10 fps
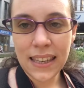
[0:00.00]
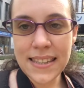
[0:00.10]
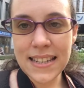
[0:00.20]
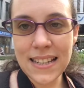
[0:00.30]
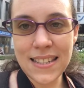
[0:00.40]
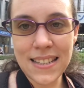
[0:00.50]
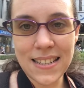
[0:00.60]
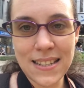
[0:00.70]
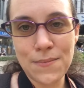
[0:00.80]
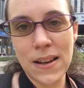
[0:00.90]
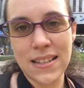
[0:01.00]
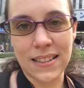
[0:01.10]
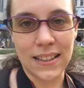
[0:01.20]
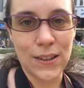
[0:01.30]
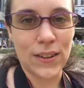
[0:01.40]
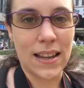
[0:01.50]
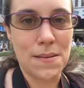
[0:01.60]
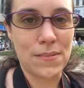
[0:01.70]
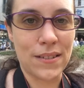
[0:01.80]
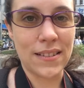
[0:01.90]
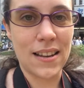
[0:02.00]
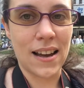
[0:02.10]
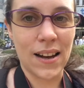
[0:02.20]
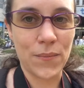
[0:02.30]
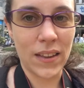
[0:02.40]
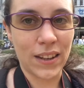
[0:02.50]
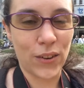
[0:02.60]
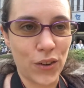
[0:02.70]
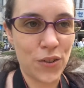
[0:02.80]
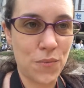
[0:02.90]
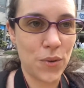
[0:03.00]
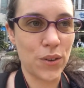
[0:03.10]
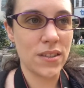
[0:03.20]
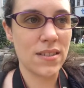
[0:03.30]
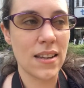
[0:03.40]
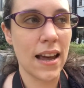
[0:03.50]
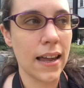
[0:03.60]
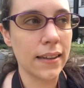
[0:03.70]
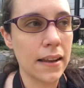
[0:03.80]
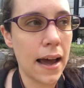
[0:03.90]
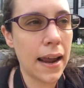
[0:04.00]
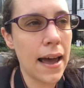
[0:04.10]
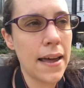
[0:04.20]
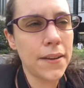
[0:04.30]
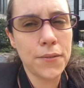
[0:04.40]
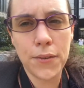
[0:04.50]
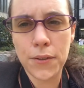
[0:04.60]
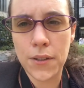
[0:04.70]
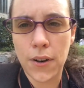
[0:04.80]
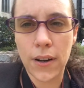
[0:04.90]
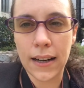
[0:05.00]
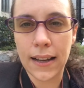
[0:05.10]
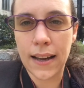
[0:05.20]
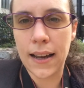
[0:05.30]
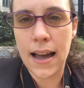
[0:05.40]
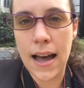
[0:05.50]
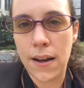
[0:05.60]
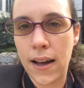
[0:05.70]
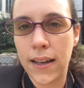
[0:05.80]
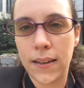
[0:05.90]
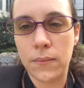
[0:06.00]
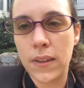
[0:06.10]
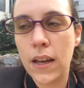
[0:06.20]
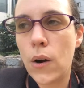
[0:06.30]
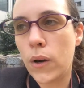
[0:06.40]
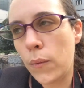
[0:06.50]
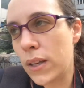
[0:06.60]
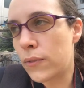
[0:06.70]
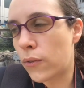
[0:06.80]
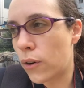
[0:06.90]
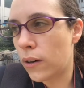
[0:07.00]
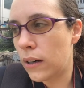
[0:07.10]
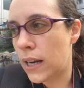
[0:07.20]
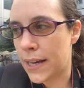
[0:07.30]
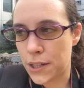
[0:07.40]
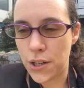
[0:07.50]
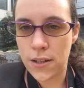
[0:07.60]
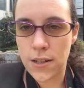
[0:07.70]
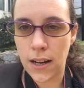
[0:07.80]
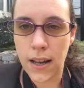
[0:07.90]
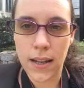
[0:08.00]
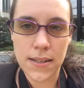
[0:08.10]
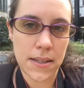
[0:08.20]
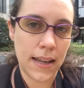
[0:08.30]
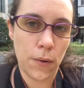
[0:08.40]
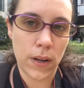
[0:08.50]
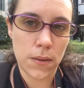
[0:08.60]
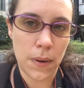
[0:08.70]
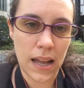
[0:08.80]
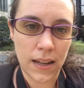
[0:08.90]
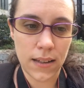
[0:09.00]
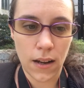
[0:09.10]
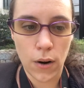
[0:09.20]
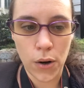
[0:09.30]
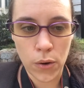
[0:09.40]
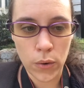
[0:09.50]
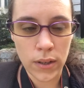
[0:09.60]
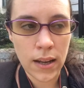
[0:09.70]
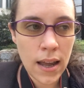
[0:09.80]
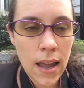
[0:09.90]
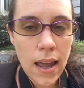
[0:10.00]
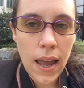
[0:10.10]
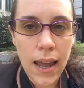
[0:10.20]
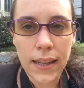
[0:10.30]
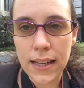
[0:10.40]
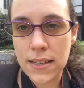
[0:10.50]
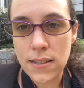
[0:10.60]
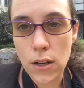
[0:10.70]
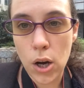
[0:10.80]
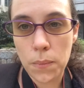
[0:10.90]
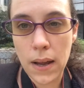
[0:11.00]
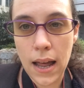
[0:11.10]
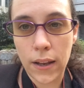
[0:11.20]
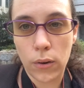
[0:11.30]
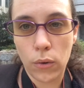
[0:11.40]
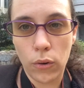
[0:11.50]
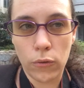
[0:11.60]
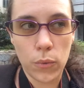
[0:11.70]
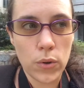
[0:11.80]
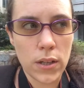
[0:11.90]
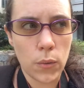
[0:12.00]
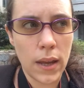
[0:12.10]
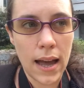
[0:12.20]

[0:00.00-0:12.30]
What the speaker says: That's basically what happened at the Groove booth, and I had a few talks, like we went for lunch, and then I went back alone and I stopped at the Groove booth and we